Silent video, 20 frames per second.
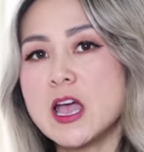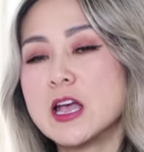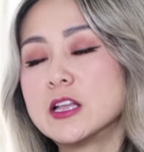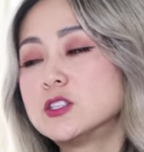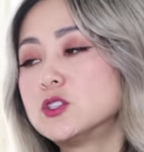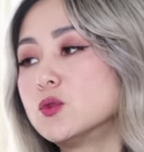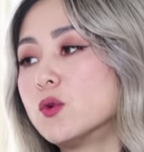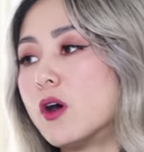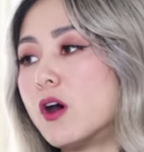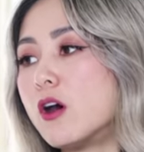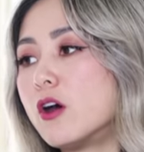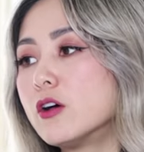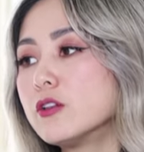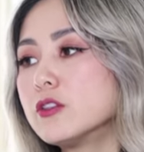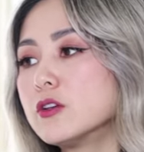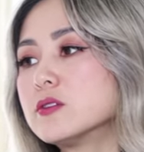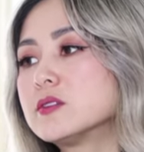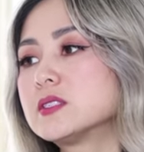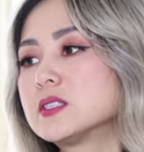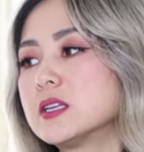and do all
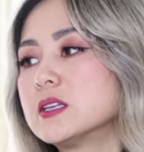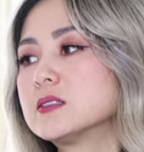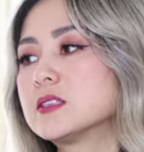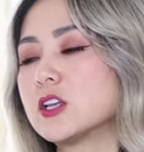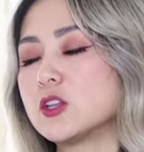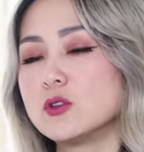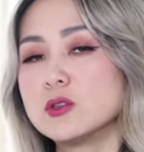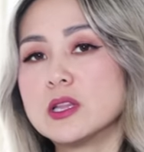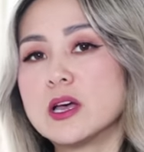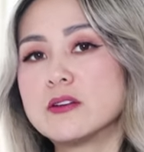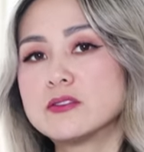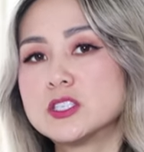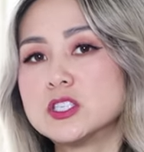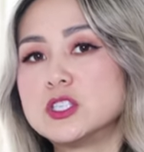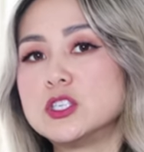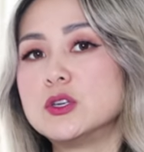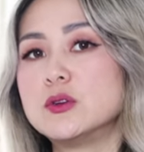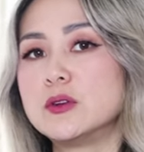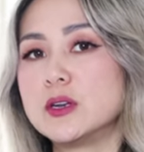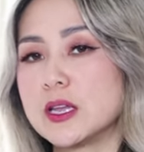those things that you love to
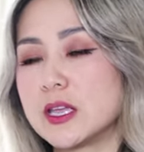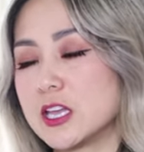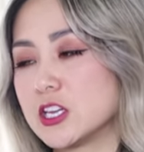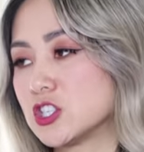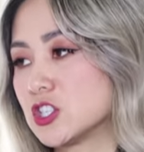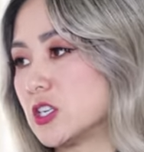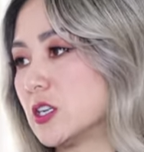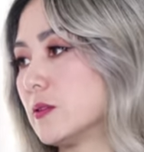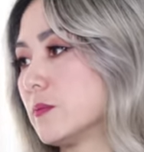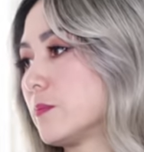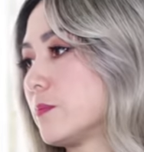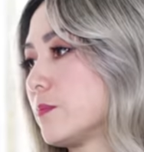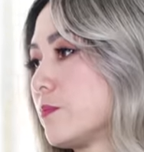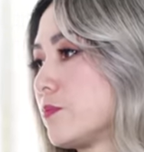do in a kitchen.